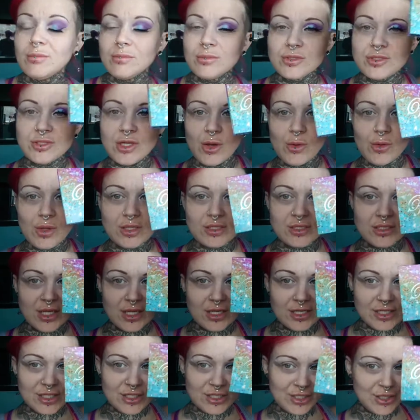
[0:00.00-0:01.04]
So let's
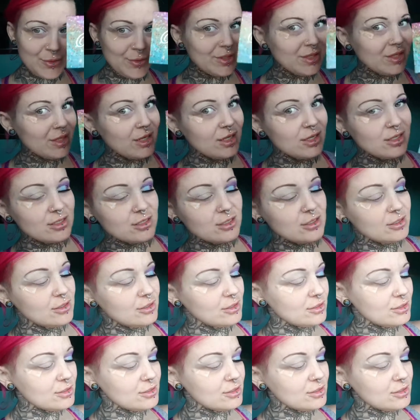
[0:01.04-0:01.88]
get to it then.